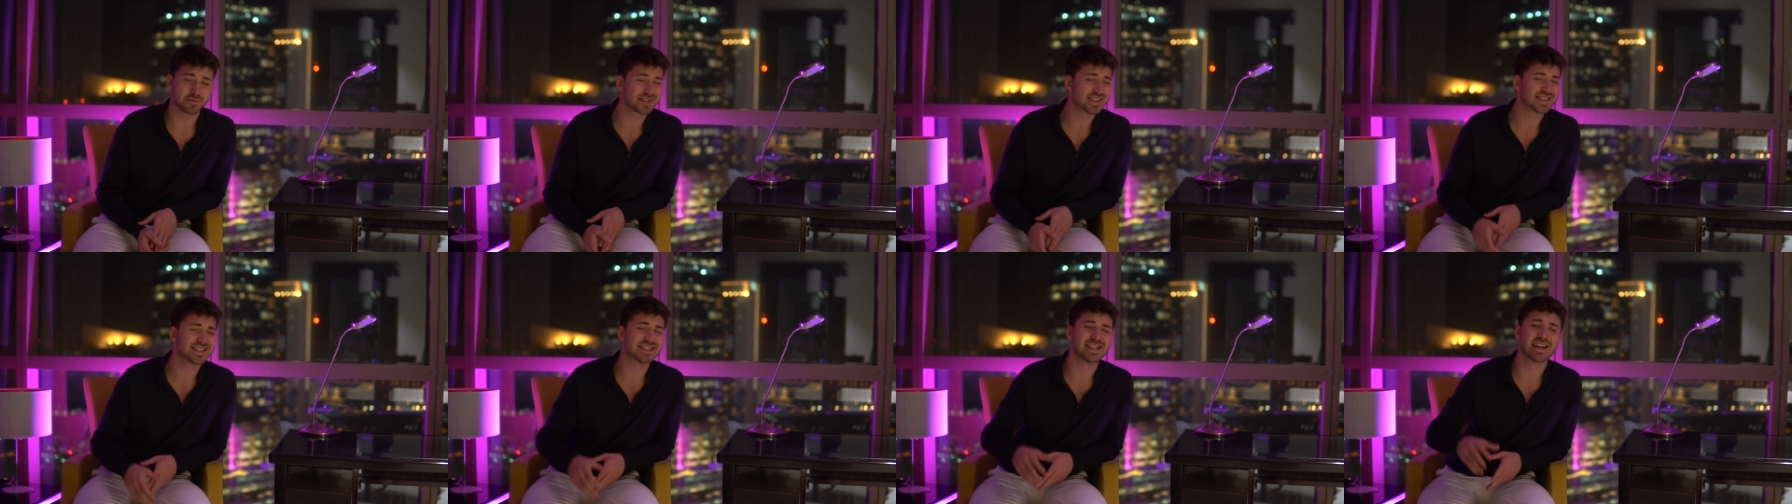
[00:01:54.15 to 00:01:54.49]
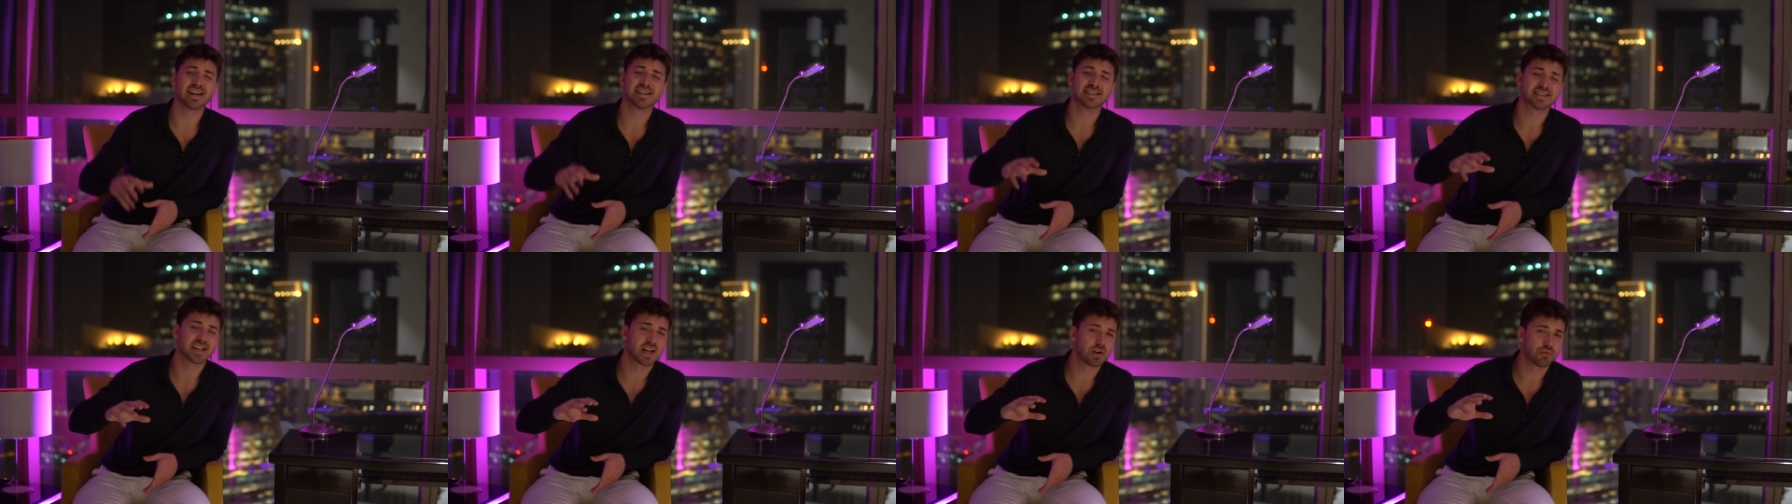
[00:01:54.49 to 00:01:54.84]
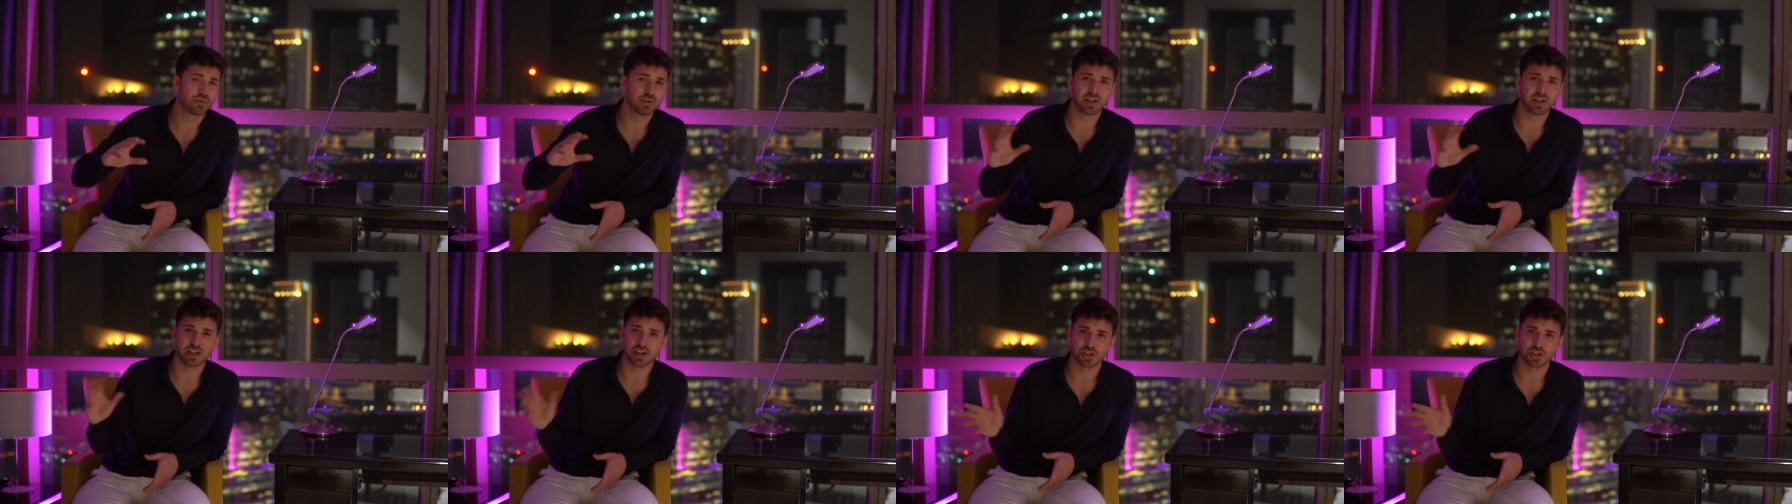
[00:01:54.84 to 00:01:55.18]
six
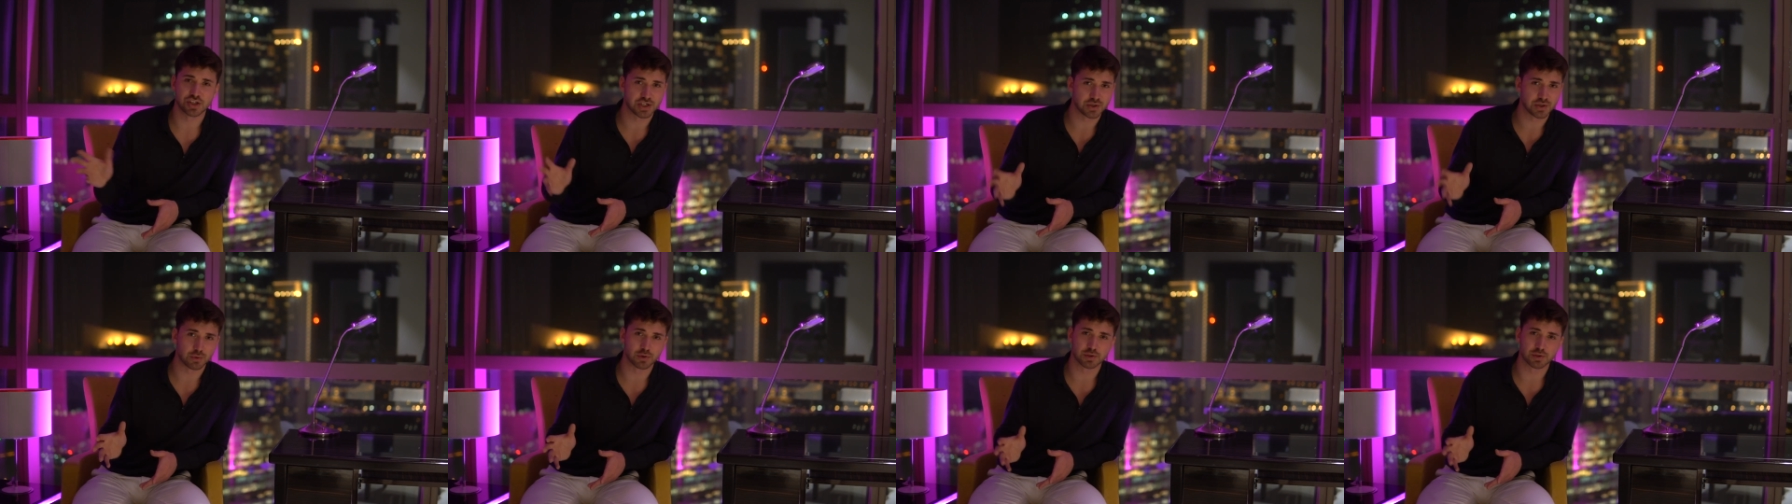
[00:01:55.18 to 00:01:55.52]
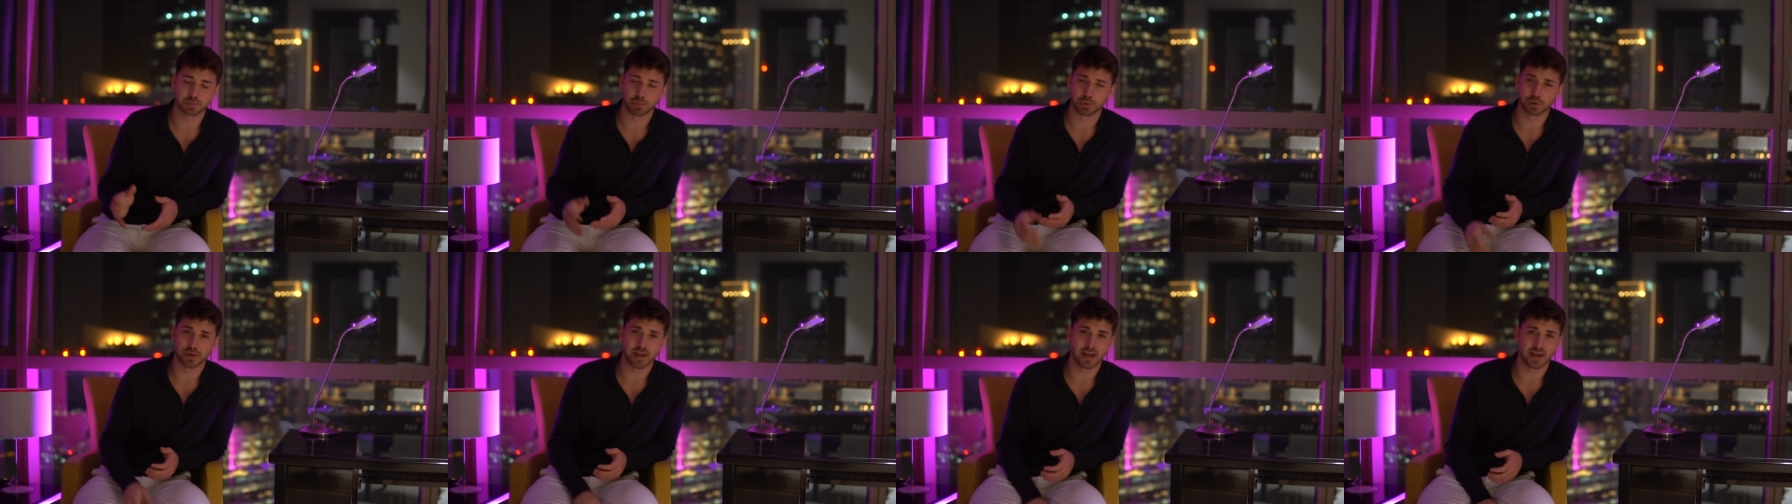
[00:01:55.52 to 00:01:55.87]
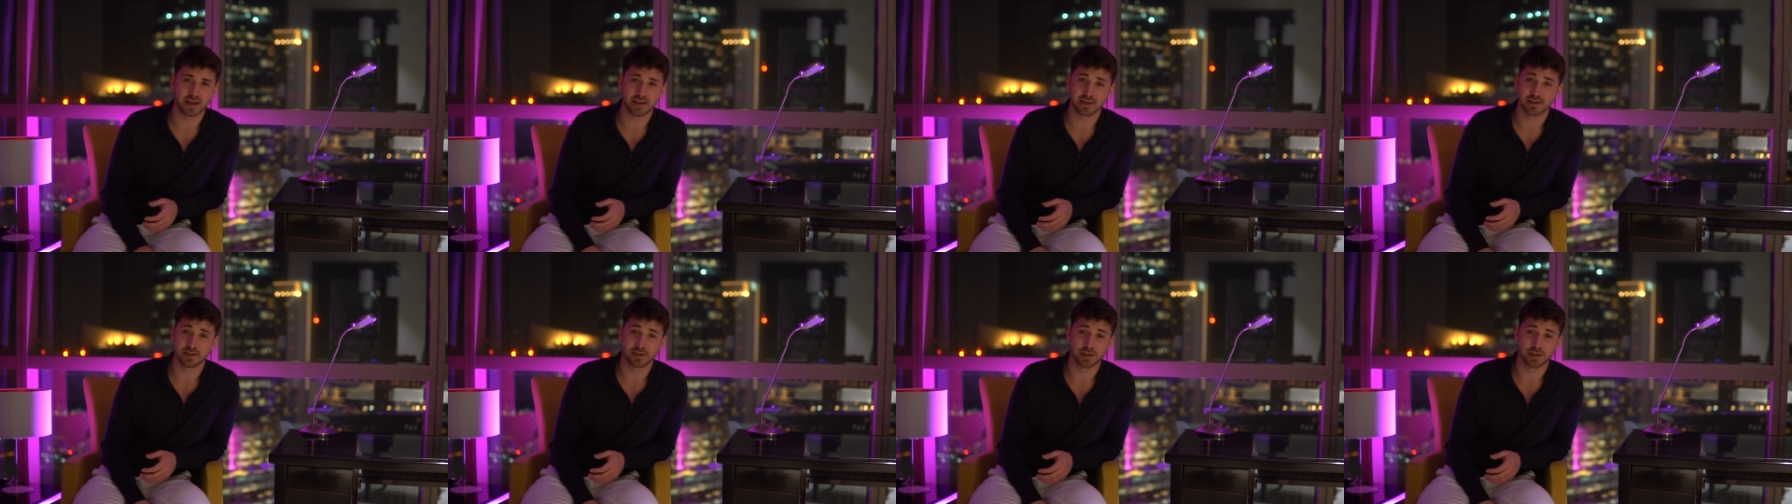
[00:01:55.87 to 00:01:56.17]
hundred ish euros per day.